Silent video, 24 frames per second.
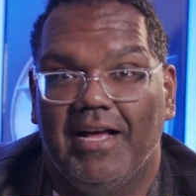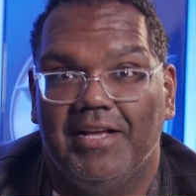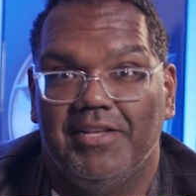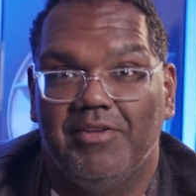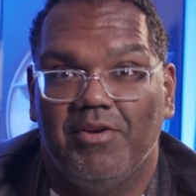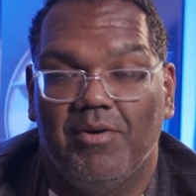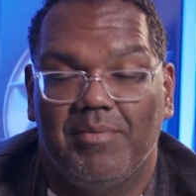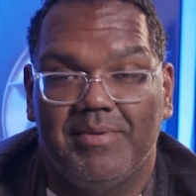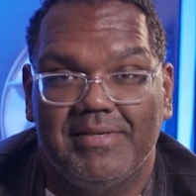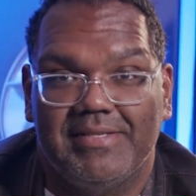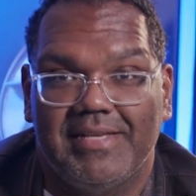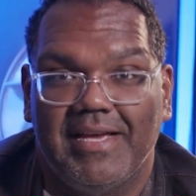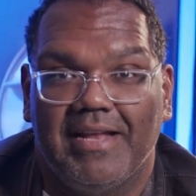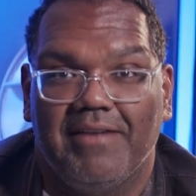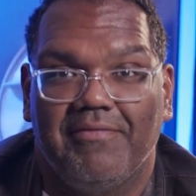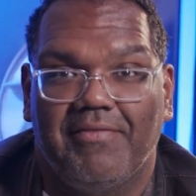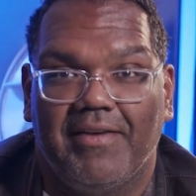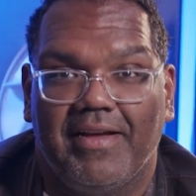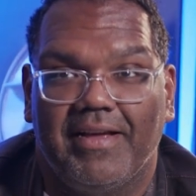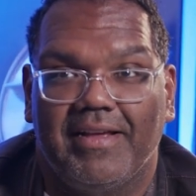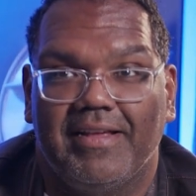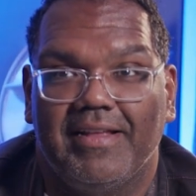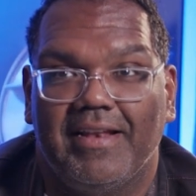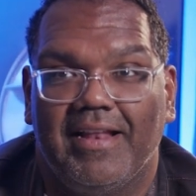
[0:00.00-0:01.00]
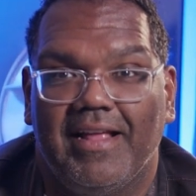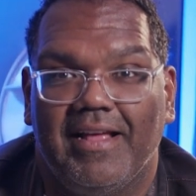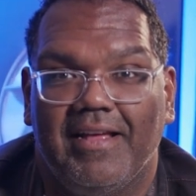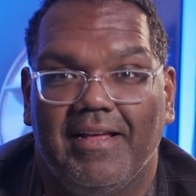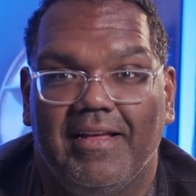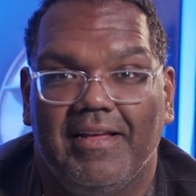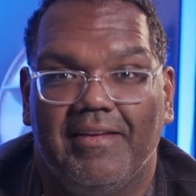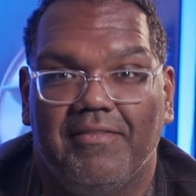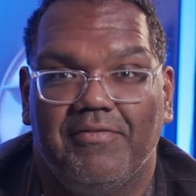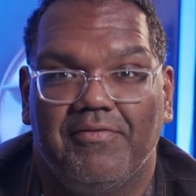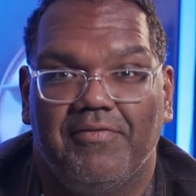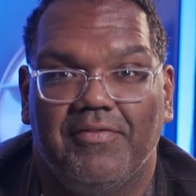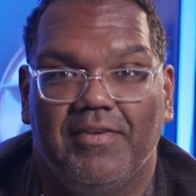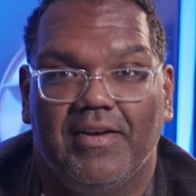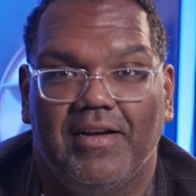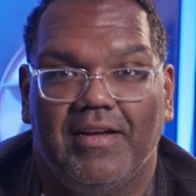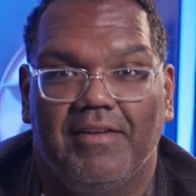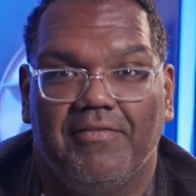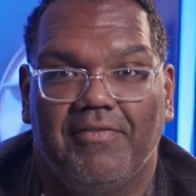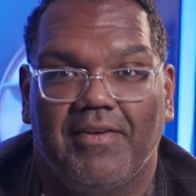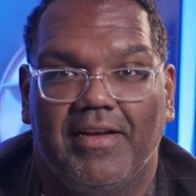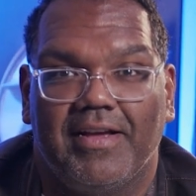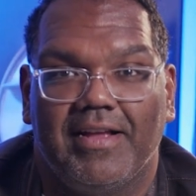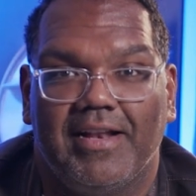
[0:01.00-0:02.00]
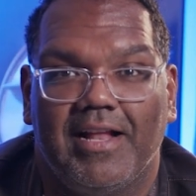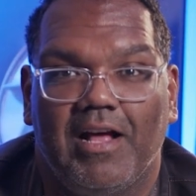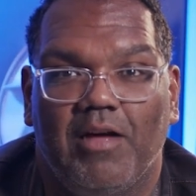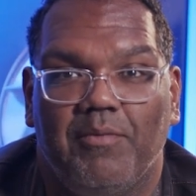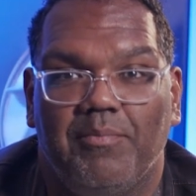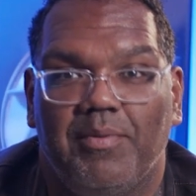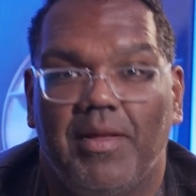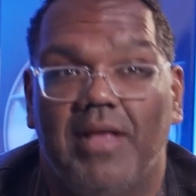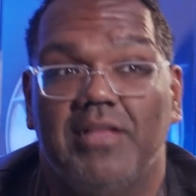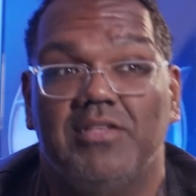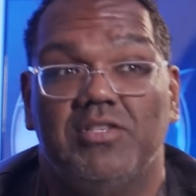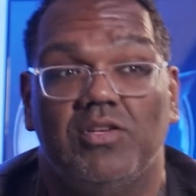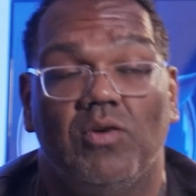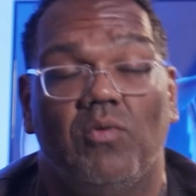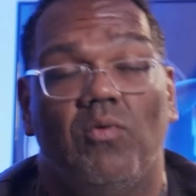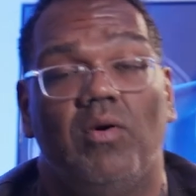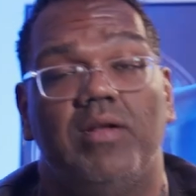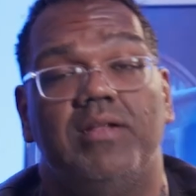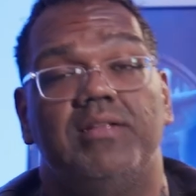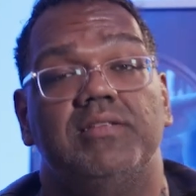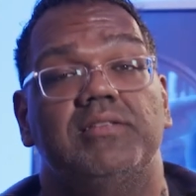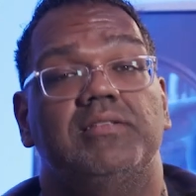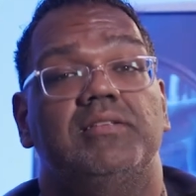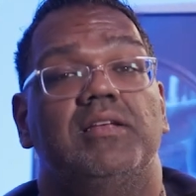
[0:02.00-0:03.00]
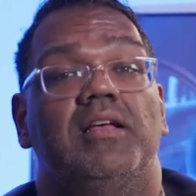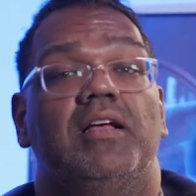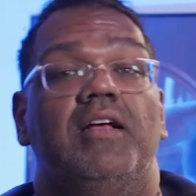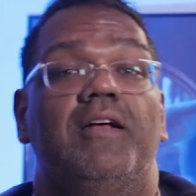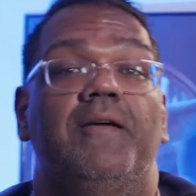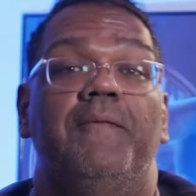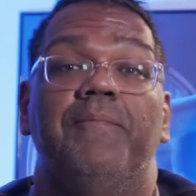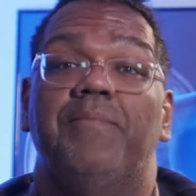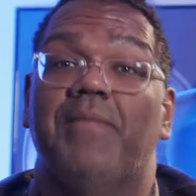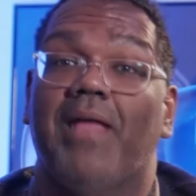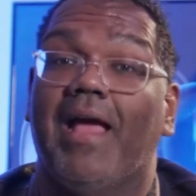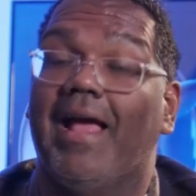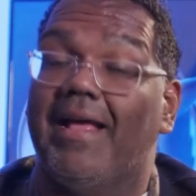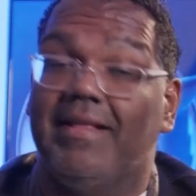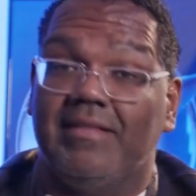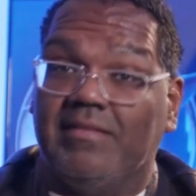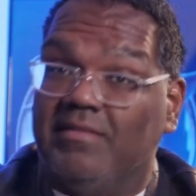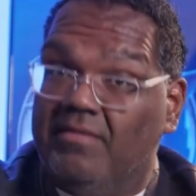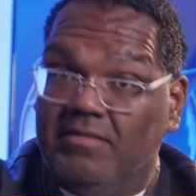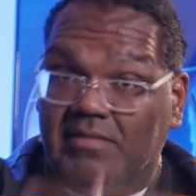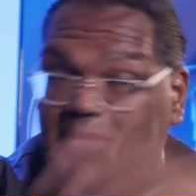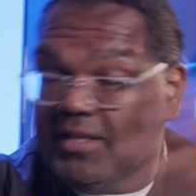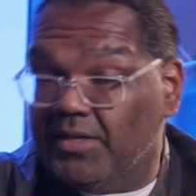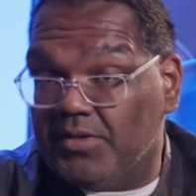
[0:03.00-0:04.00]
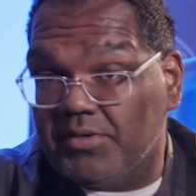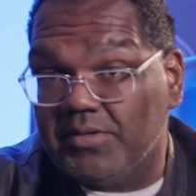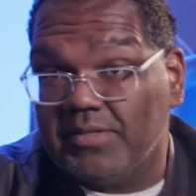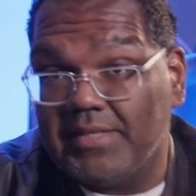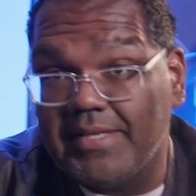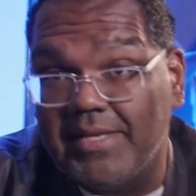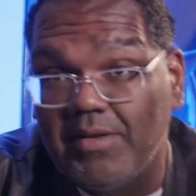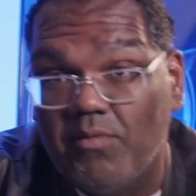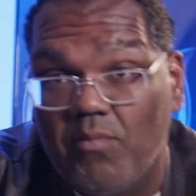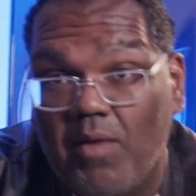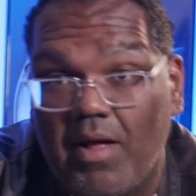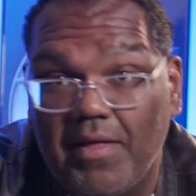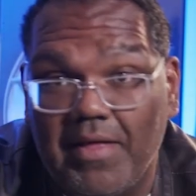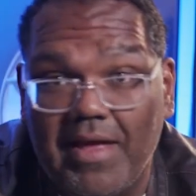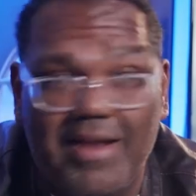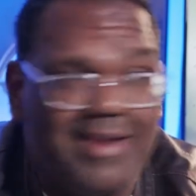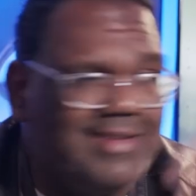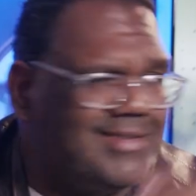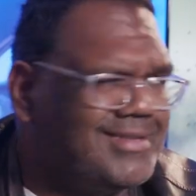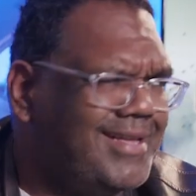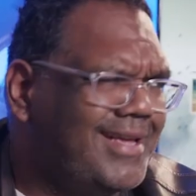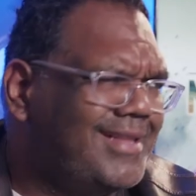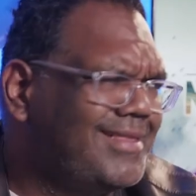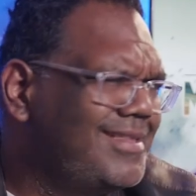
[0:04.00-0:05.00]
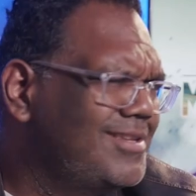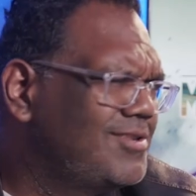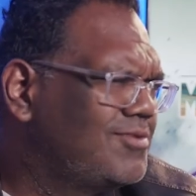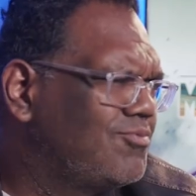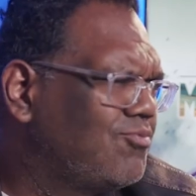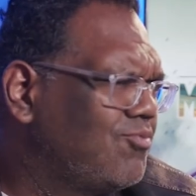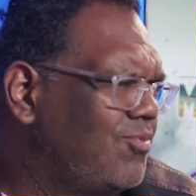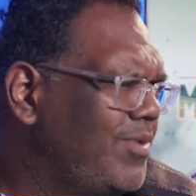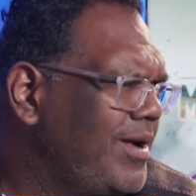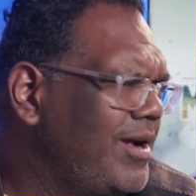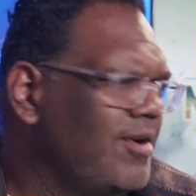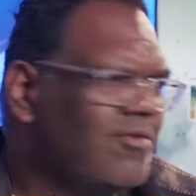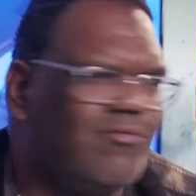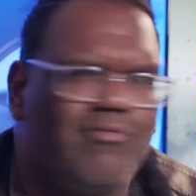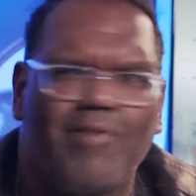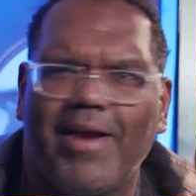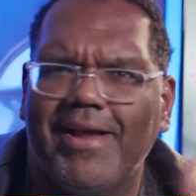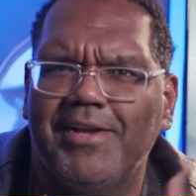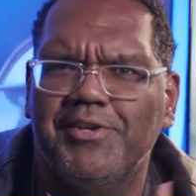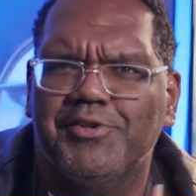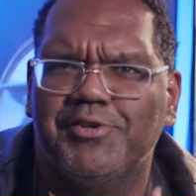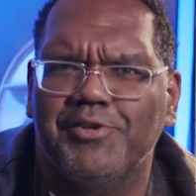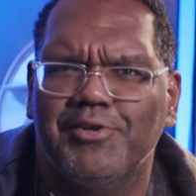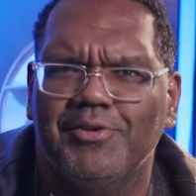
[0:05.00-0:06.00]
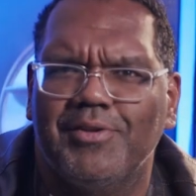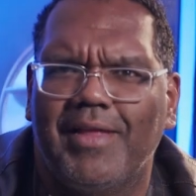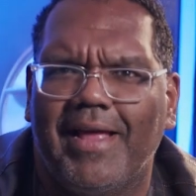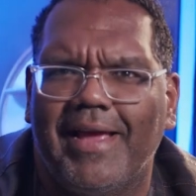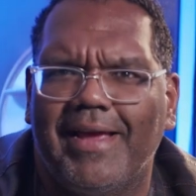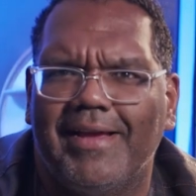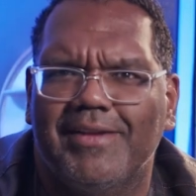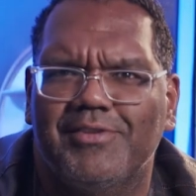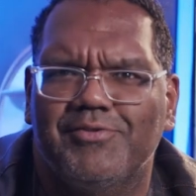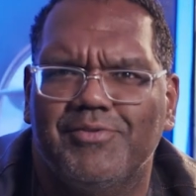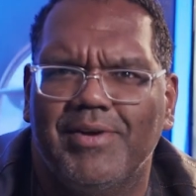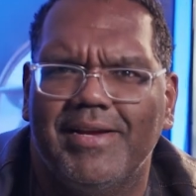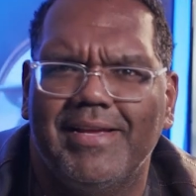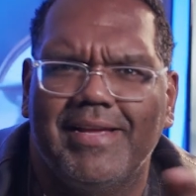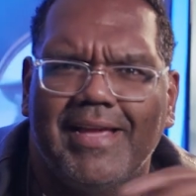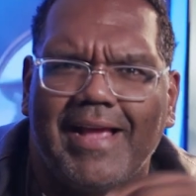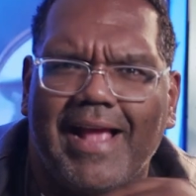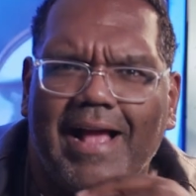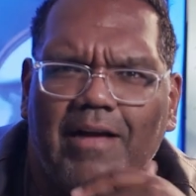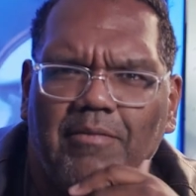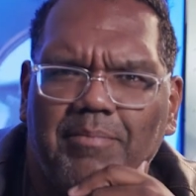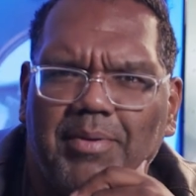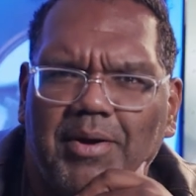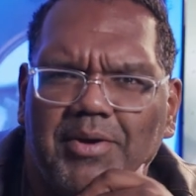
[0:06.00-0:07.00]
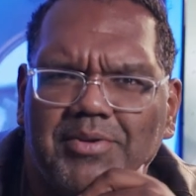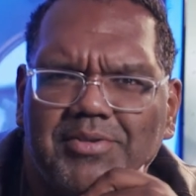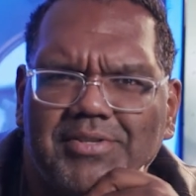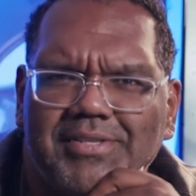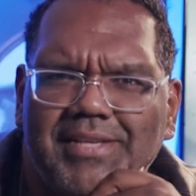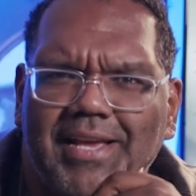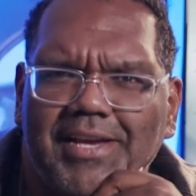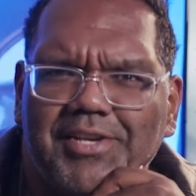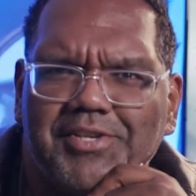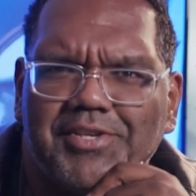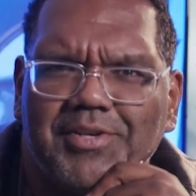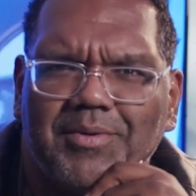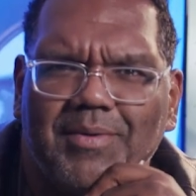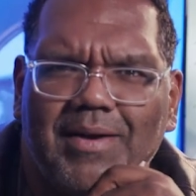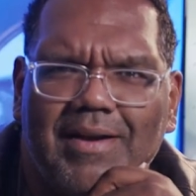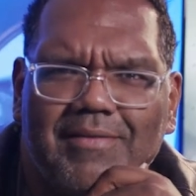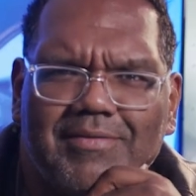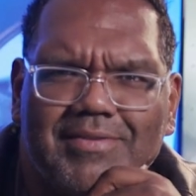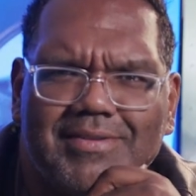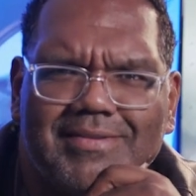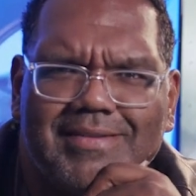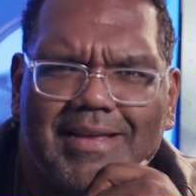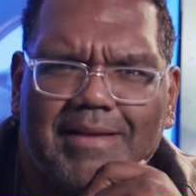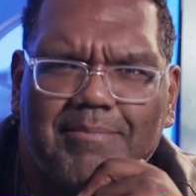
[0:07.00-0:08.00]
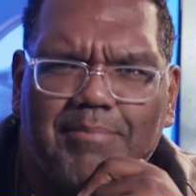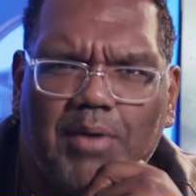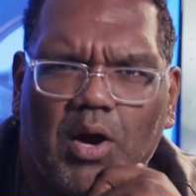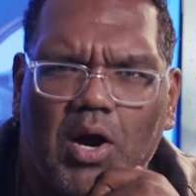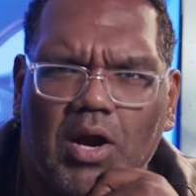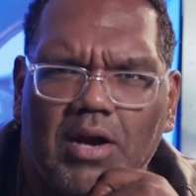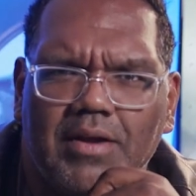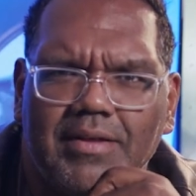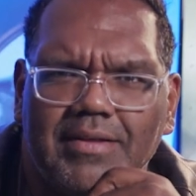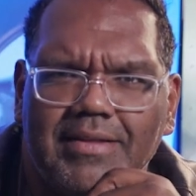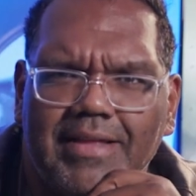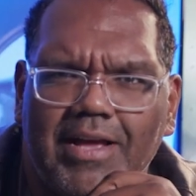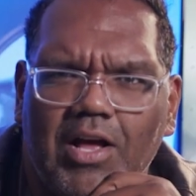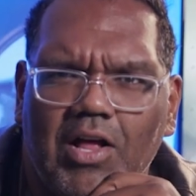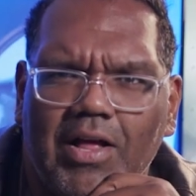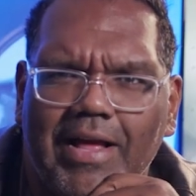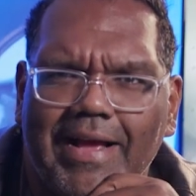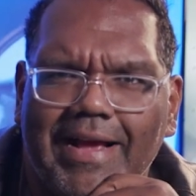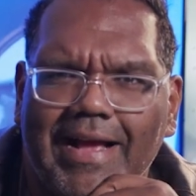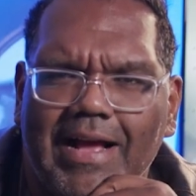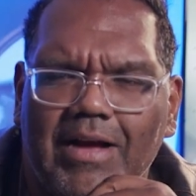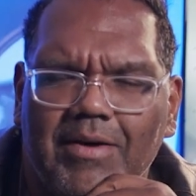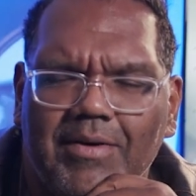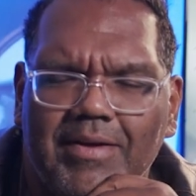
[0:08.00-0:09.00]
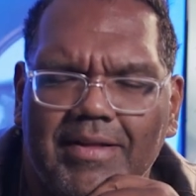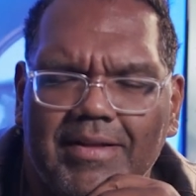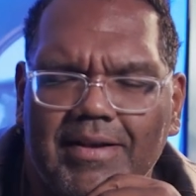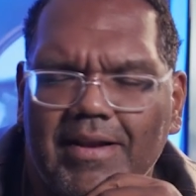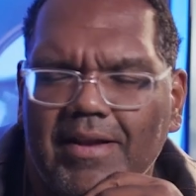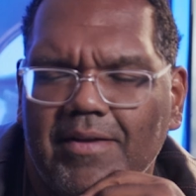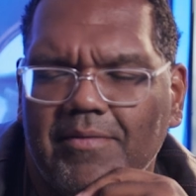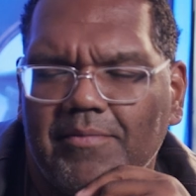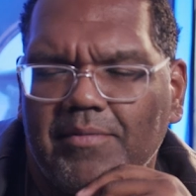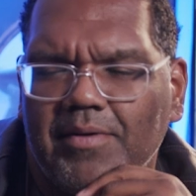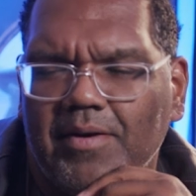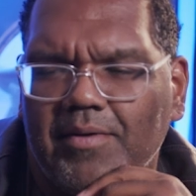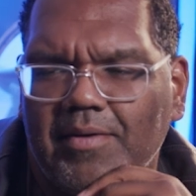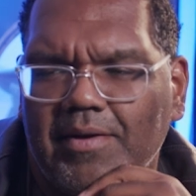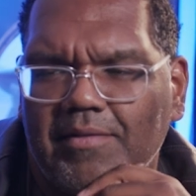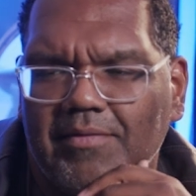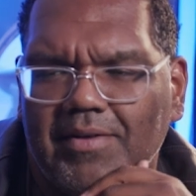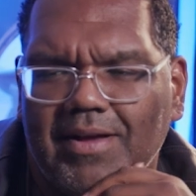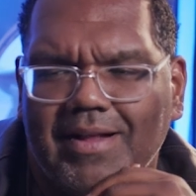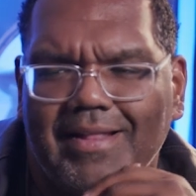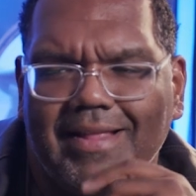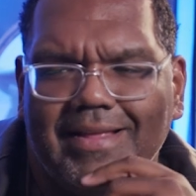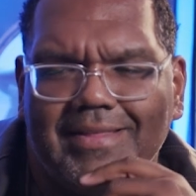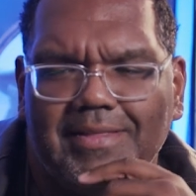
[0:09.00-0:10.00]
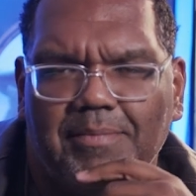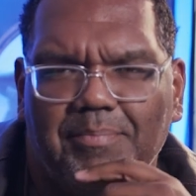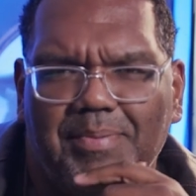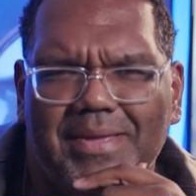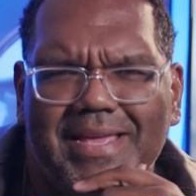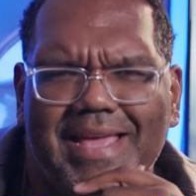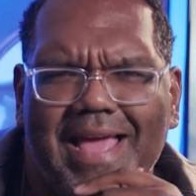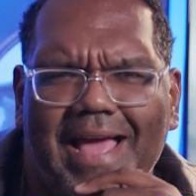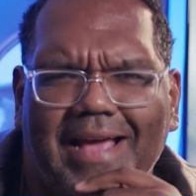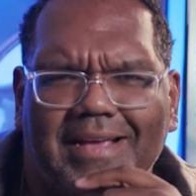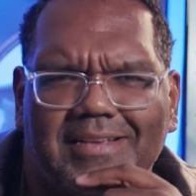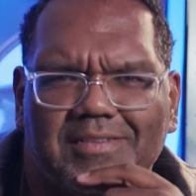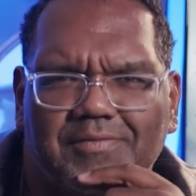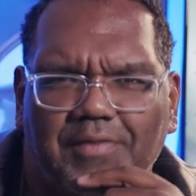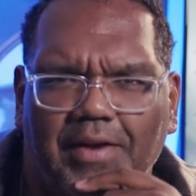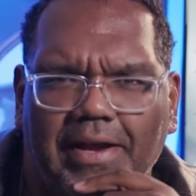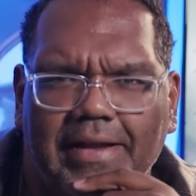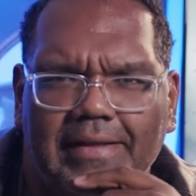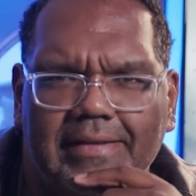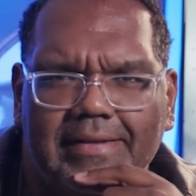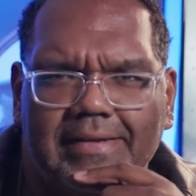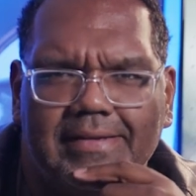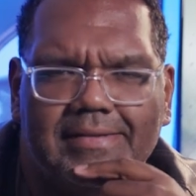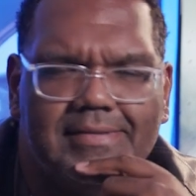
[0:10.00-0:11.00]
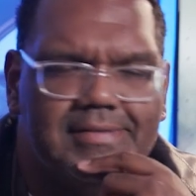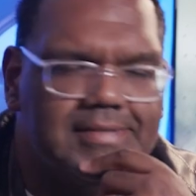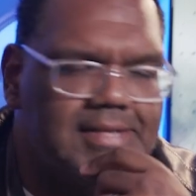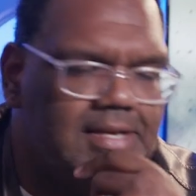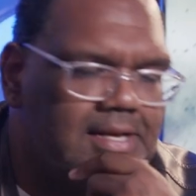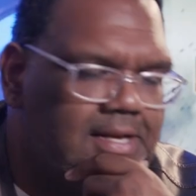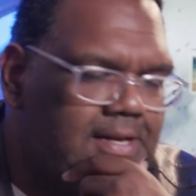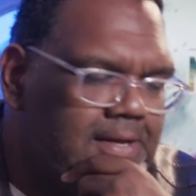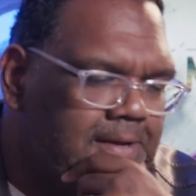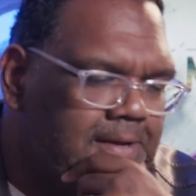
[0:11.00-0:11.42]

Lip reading: You always said if I could help." And so what is? And literally, it's like this weird ranger like drinking outpost station or whatever. This like bar that they all hang out at, or whatever, kind of like the PX for aliens,